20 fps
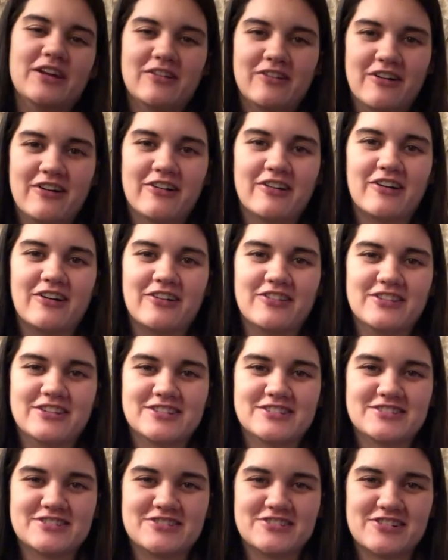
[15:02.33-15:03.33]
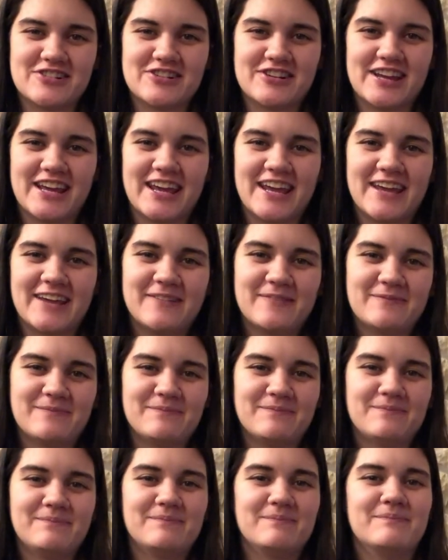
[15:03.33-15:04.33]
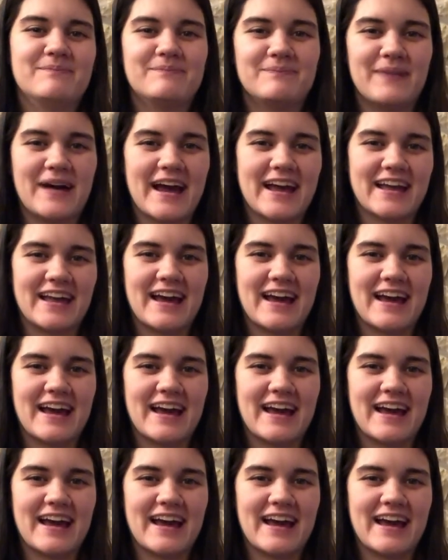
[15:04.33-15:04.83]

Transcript: along on this journey bye